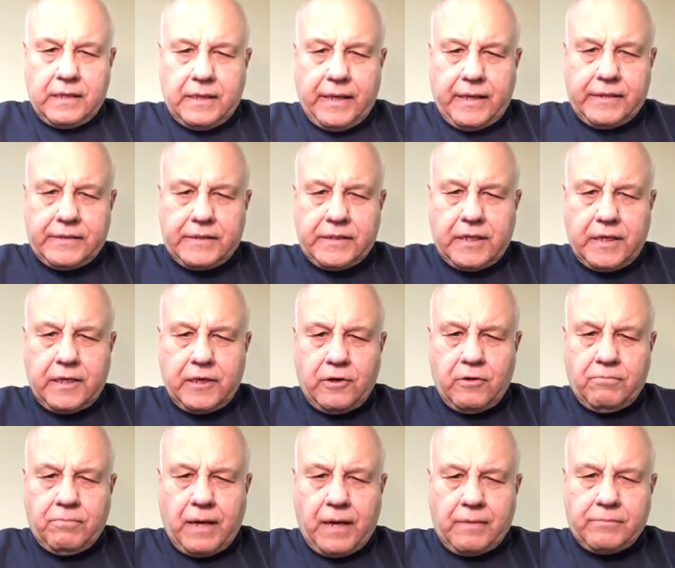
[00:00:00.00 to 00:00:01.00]
Glad to see
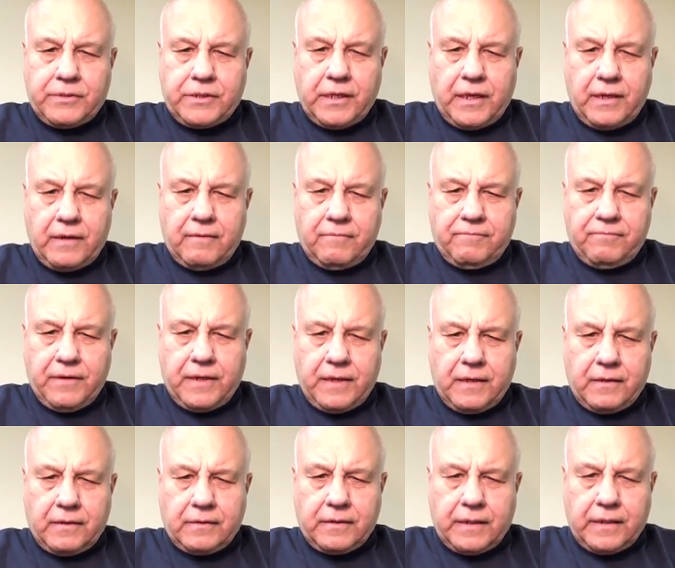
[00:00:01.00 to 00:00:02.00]
you. Bob
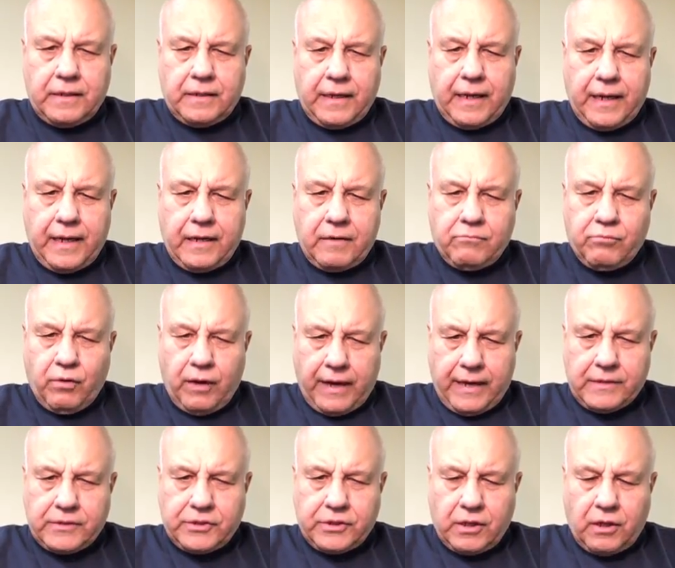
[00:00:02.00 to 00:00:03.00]
Sonnenfeld and Ann
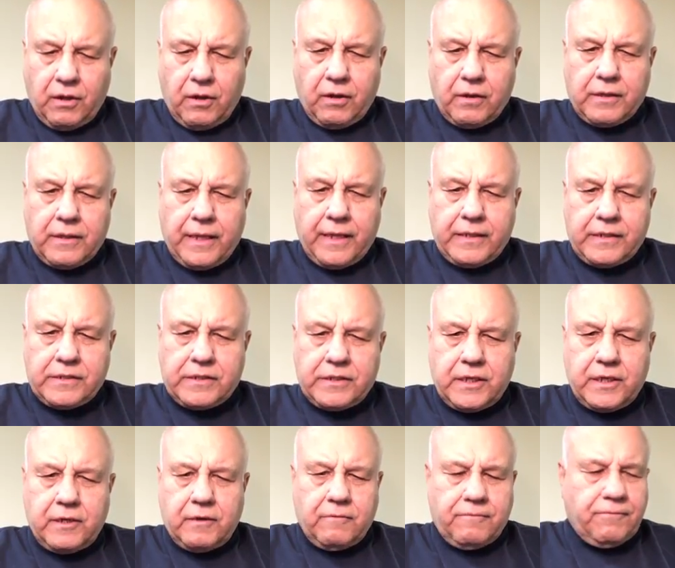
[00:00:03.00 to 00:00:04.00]
Bradshaw. Glad to
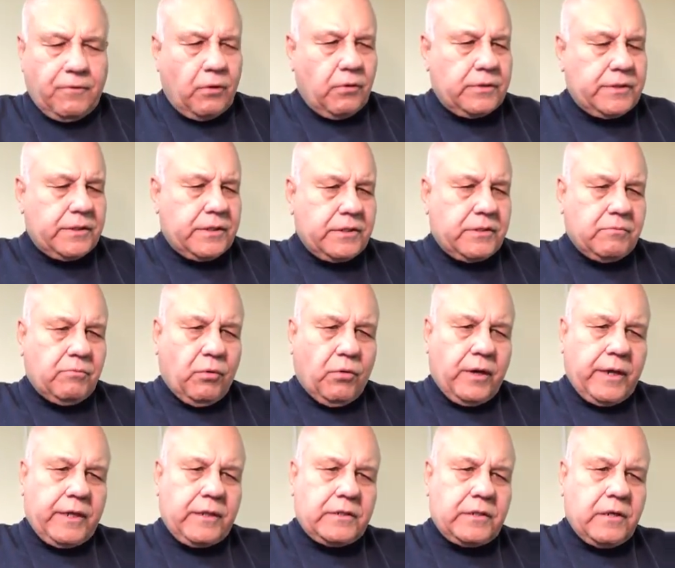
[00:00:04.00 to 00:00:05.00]
see you folks this
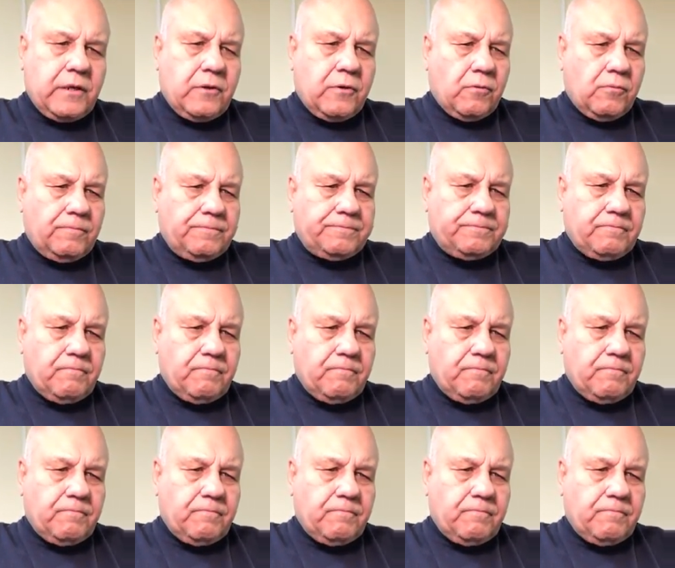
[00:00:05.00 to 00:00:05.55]
morning, too.